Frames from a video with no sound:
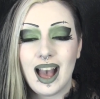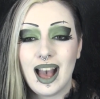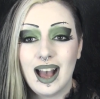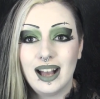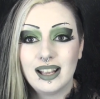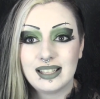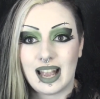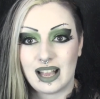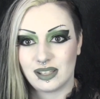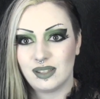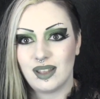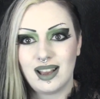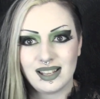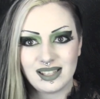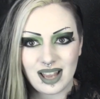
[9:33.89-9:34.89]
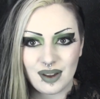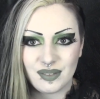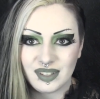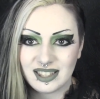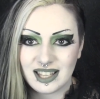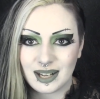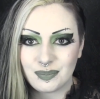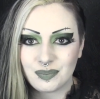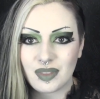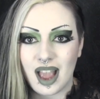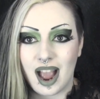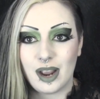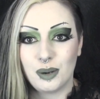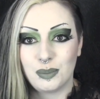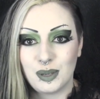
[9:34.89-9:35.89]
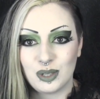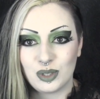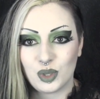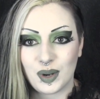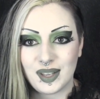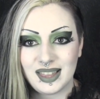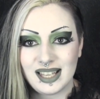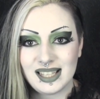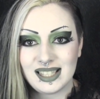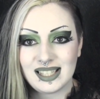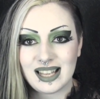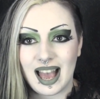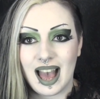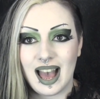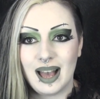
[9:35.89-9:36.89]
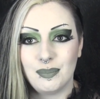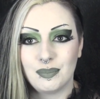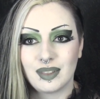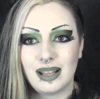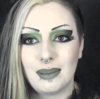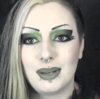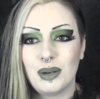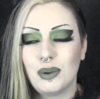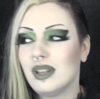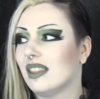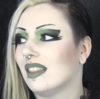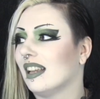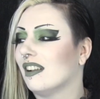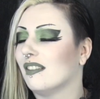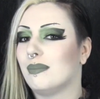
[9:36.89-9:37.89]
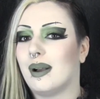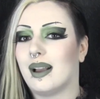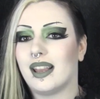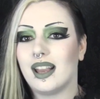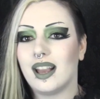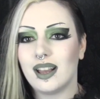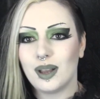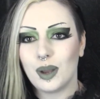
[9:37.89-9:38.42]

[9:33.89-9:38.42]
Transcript: Yeah, so that is everything. I hope you enjoyed this. Let me know what you think of my